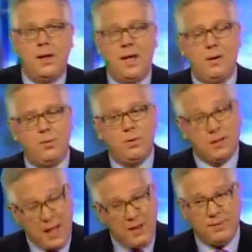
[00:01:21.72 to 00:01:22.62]
And it, a
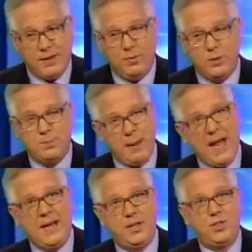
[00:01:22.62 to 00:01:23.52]
lot of it was
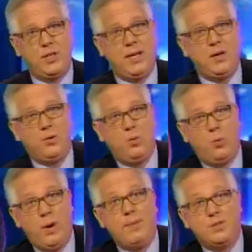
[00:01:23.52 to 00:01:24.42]
packaged in
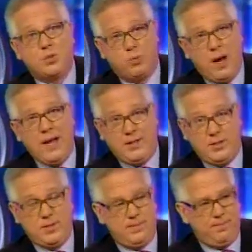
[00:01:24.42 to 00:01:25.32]
women's
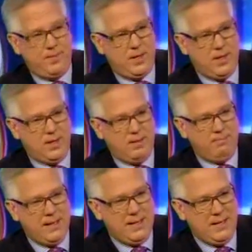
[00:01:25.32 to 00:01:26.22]
rights. Uh,
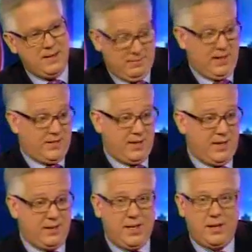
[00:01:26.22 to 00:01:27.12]
that's how
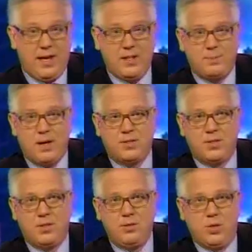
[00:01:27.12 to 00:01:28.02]
they legalized
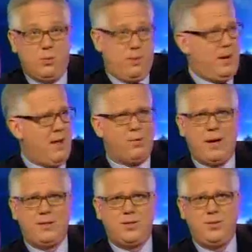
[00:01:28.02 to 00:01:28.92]
prostitution. Women have a
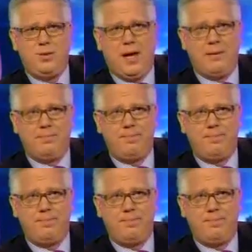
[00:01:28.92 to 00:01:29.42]
right to do that.